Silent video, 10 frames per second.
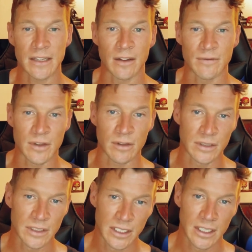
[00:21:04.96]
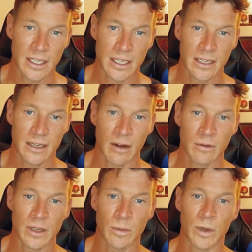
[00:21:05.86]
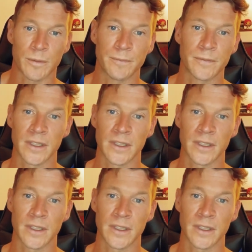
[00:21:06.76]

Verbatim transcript: I'd love to. I really would.